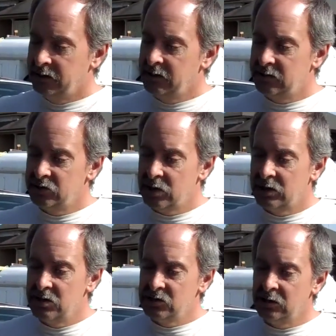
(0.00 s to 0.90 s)
Lead to
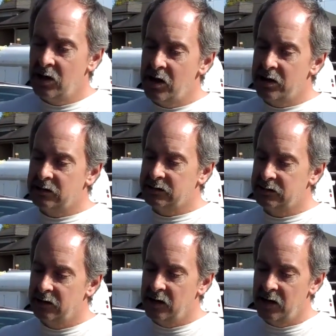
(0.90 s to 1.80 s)
check engine
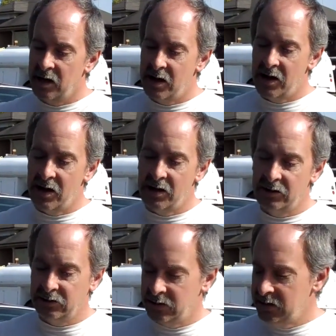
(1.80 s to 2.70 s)
lights,
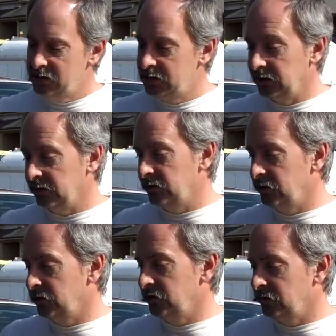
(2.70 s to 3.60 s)
lead
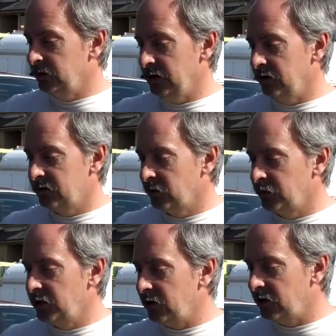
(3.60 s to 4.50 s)
to, you know,
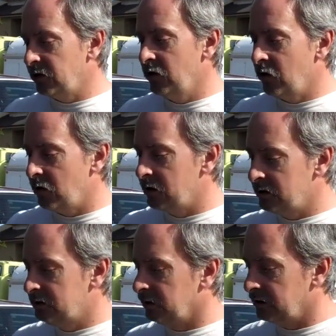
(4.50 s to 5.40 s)
completely ignored
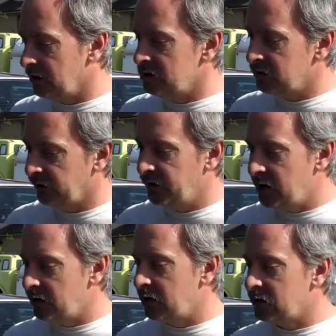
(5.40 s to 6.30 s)
engine
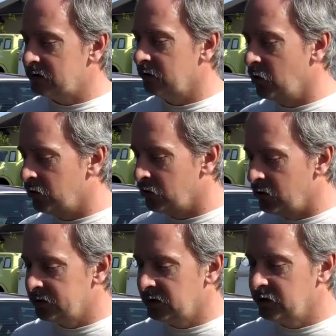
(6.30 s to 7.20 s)
failure because of motor
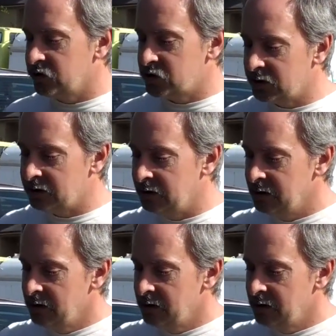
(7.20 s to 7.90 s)
oil dilution.